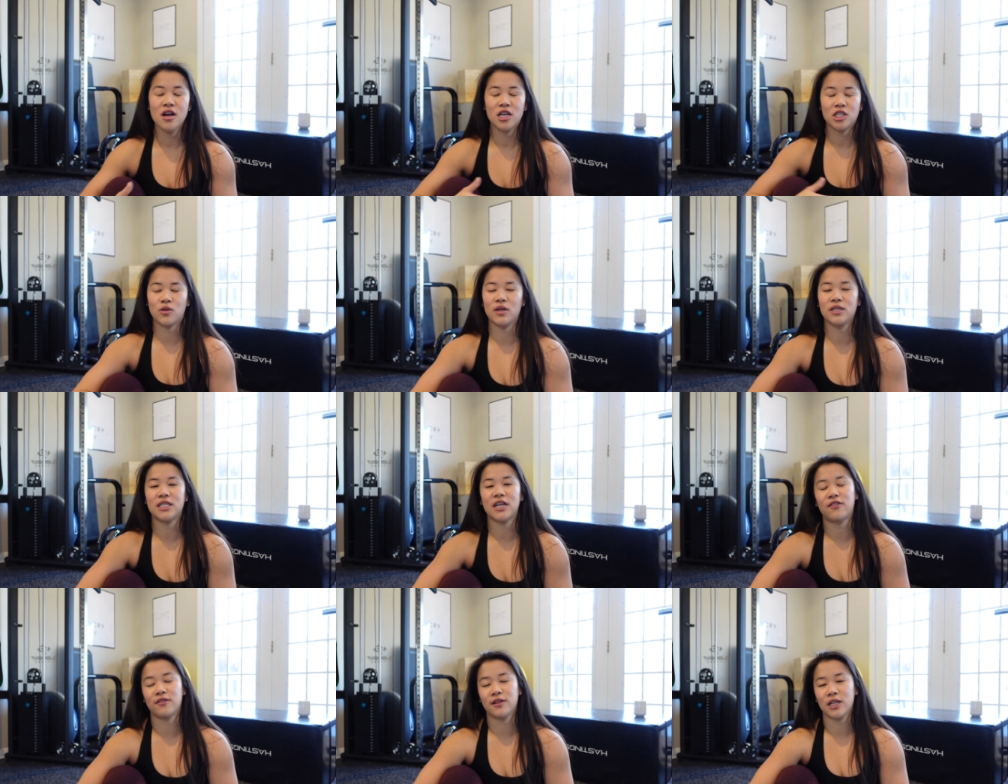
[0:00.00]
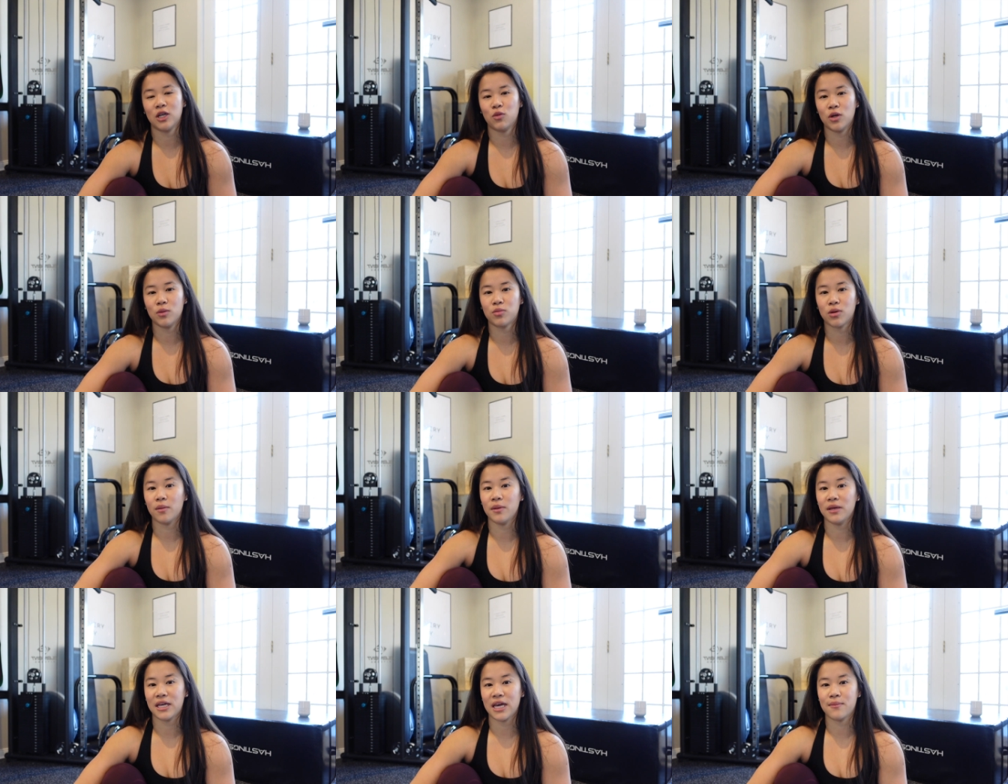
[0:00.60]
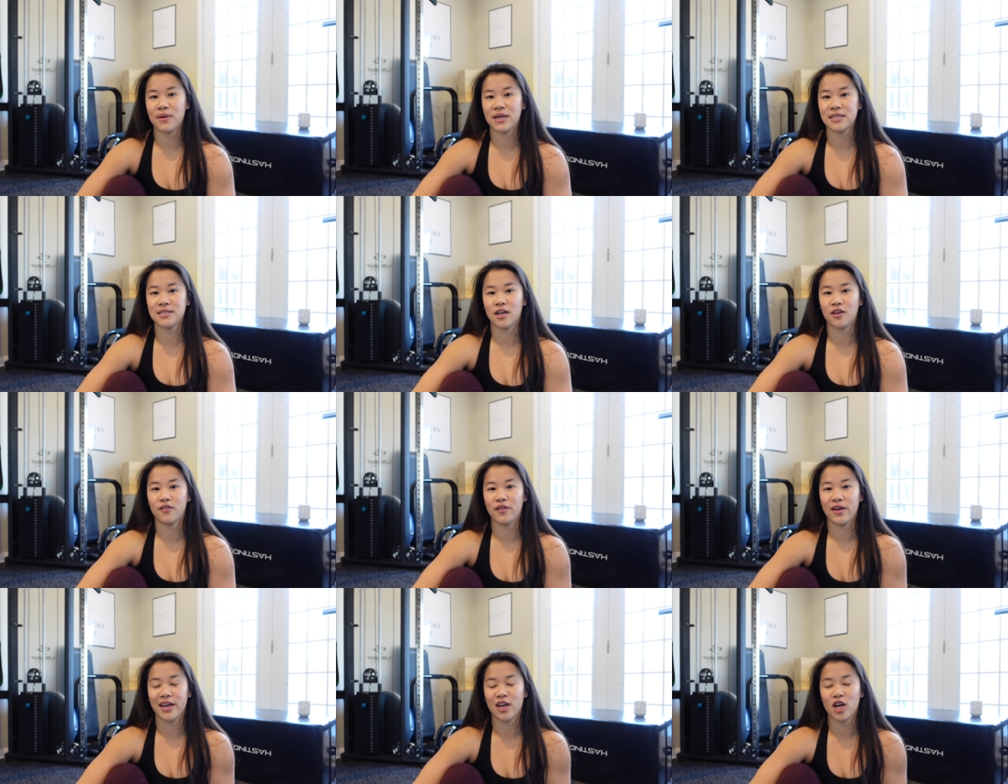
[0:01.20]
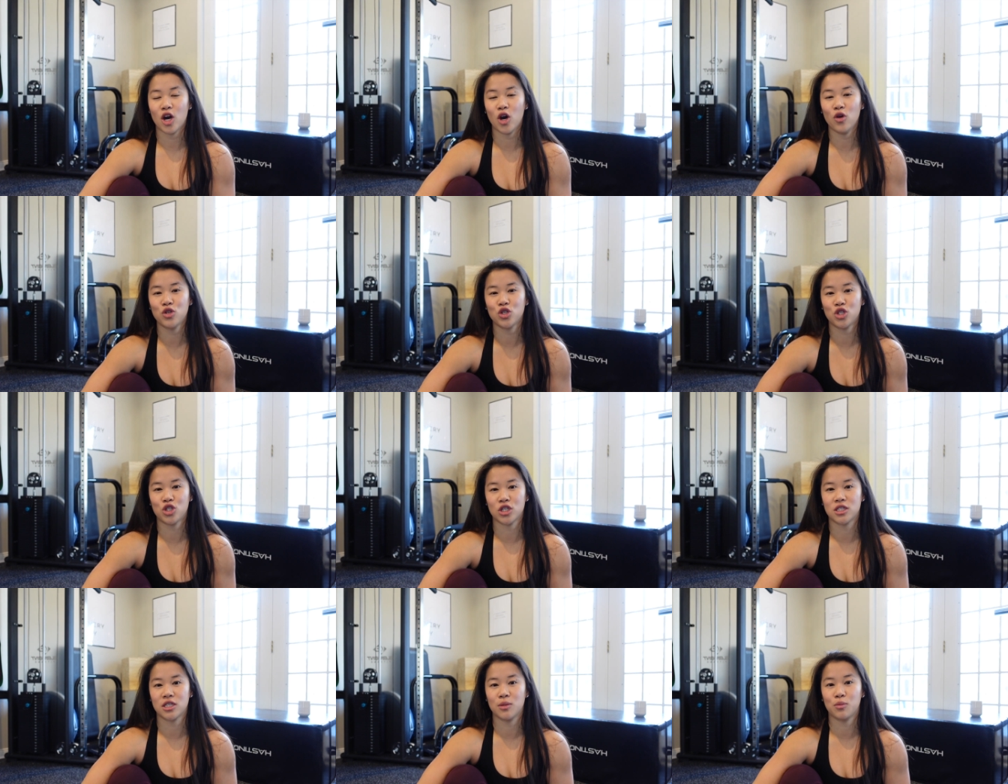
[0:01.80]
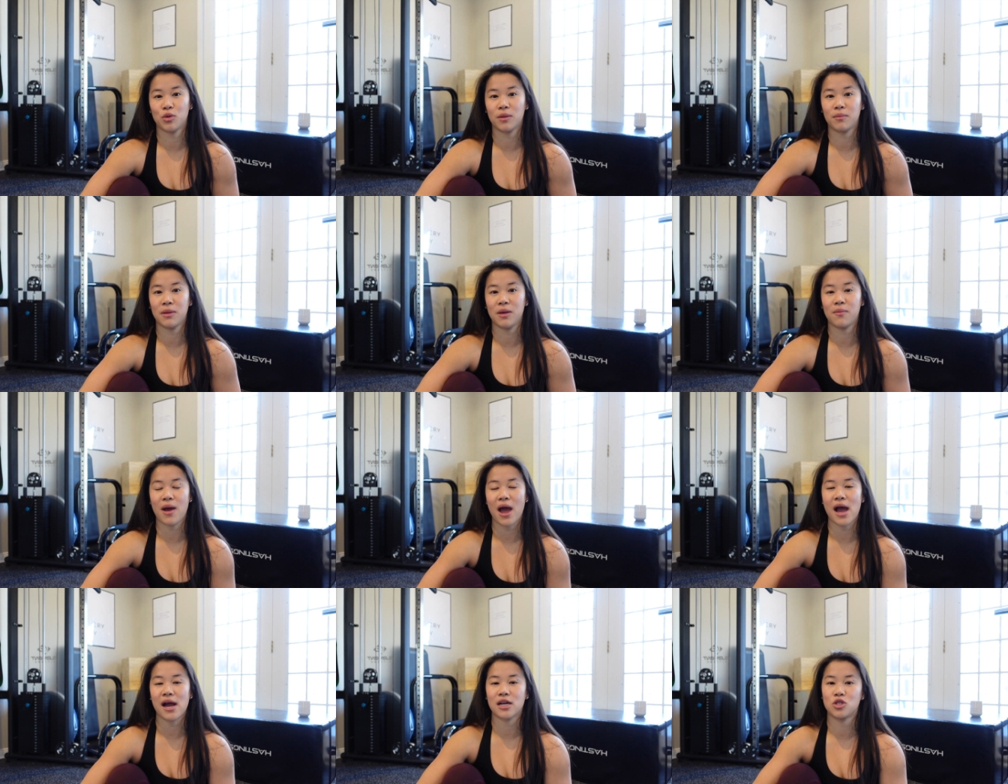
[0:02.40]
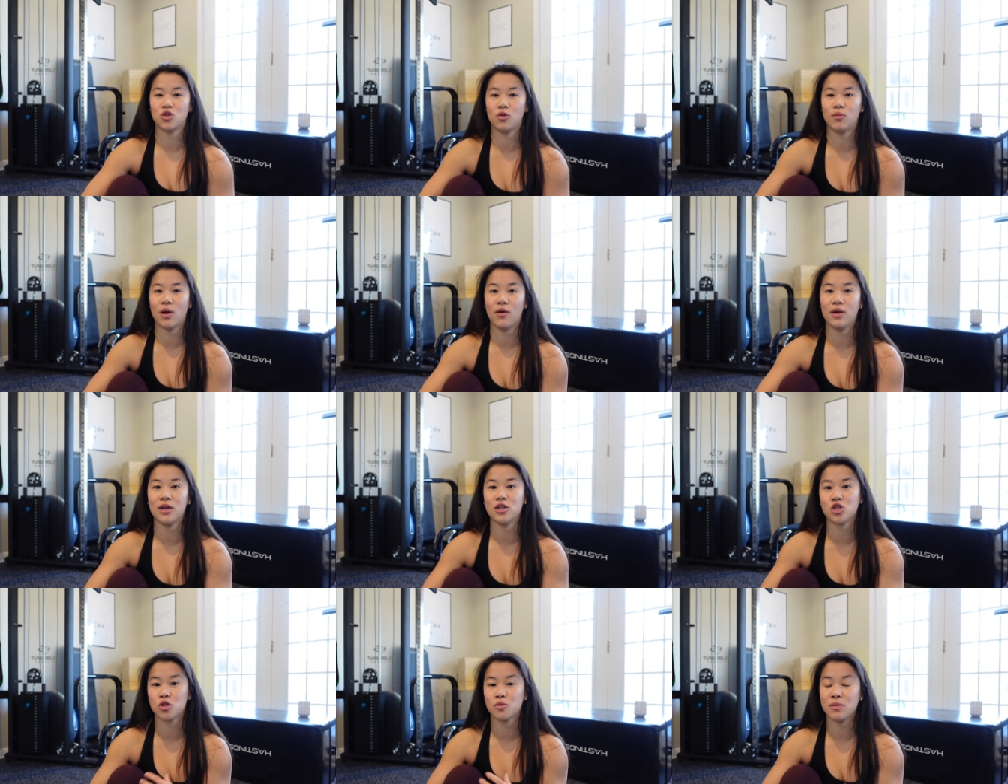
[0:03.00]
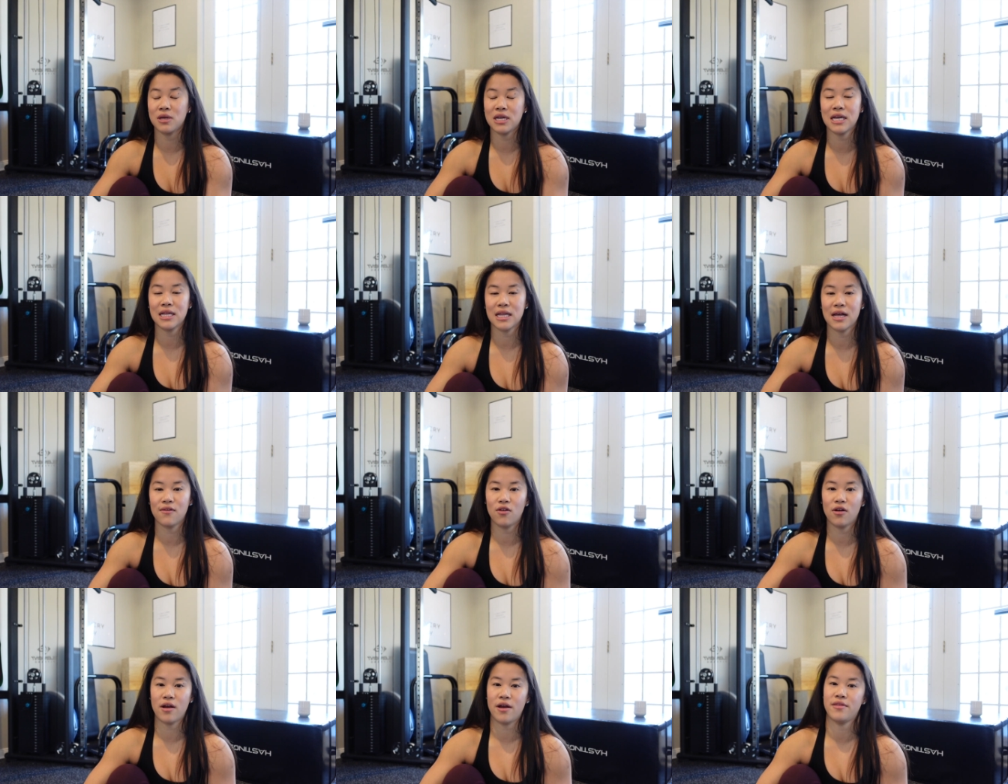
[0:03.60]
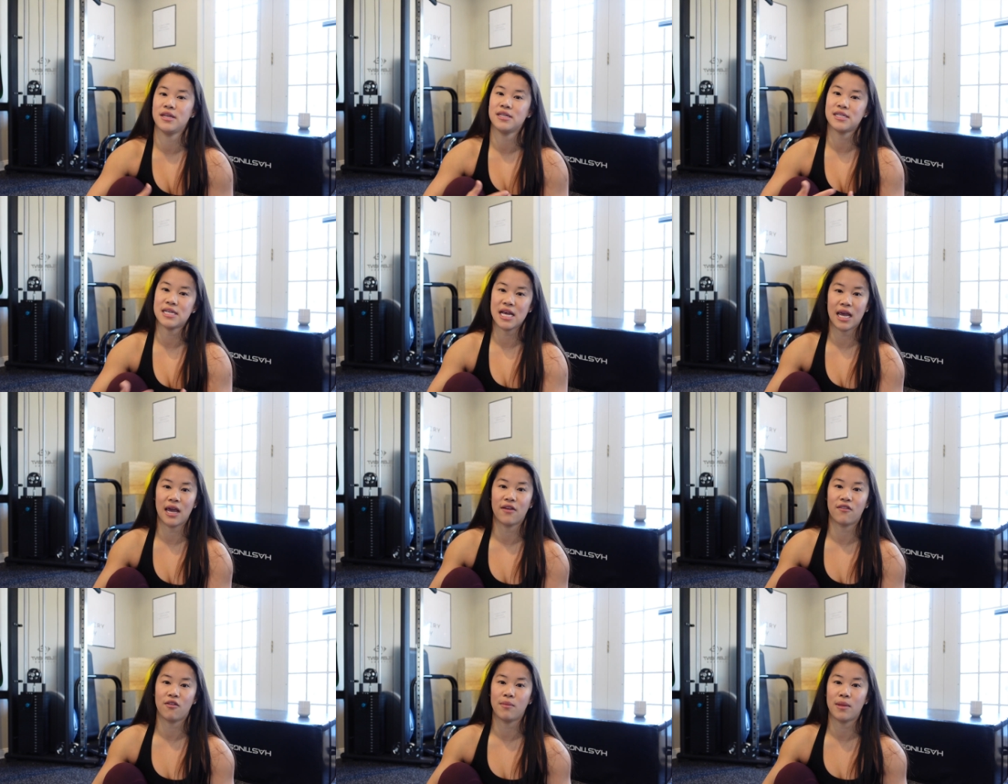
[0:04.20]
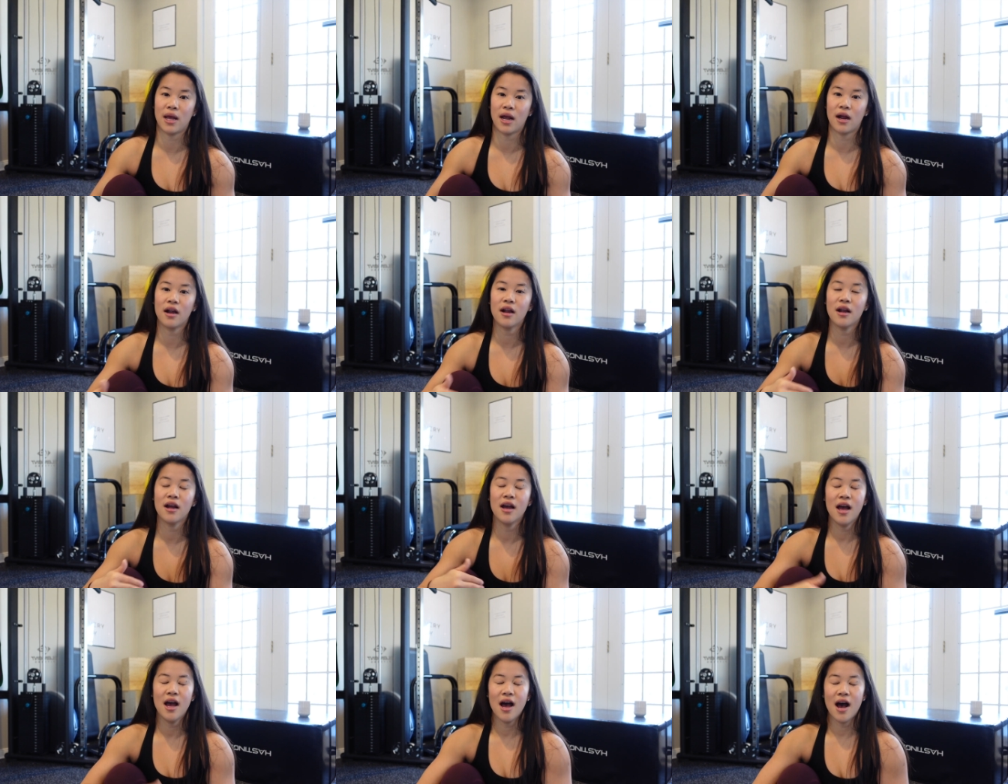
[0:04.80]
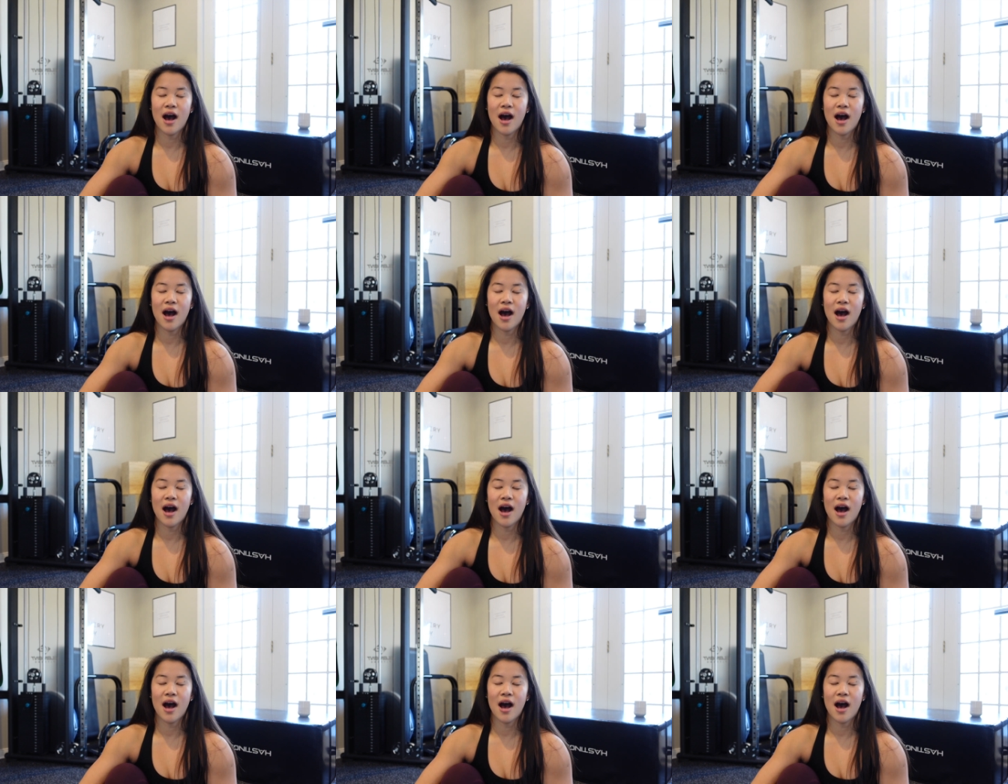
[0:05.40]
So I definitely would probably get myself a coach just to bring me back to about intermediate level and then take it from there.